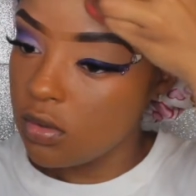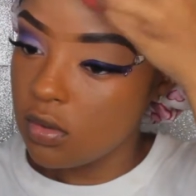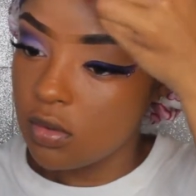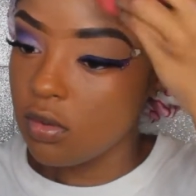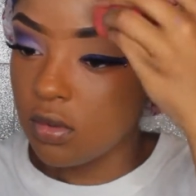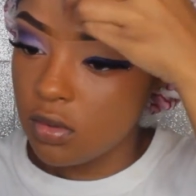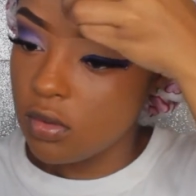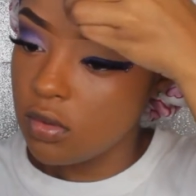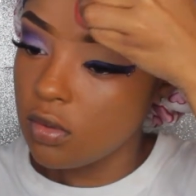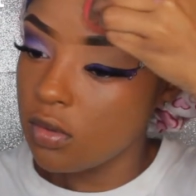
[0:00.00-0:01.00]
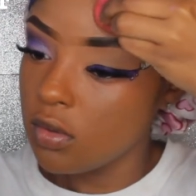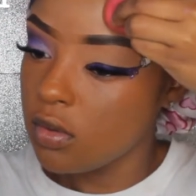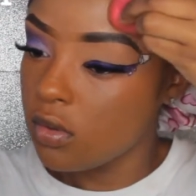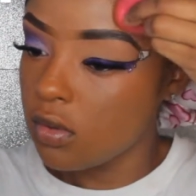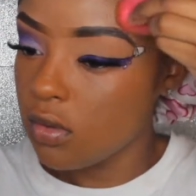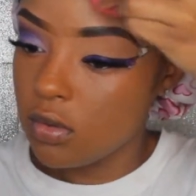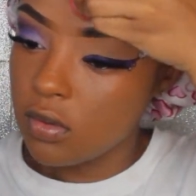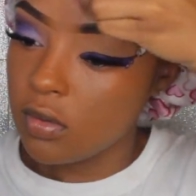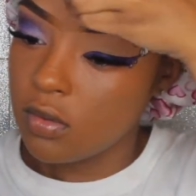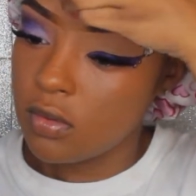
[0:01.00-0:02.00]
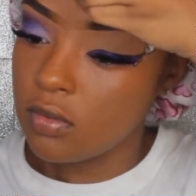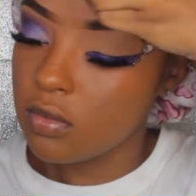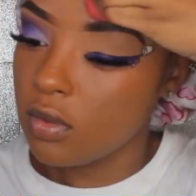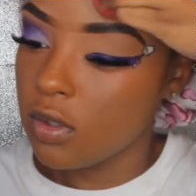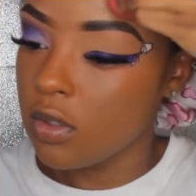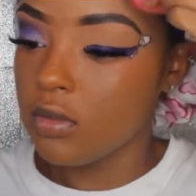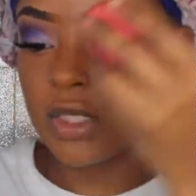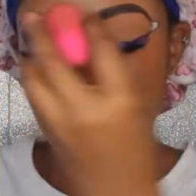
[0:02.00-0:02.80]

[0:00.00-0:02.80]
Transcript: Right here, I'm putting on my foundation.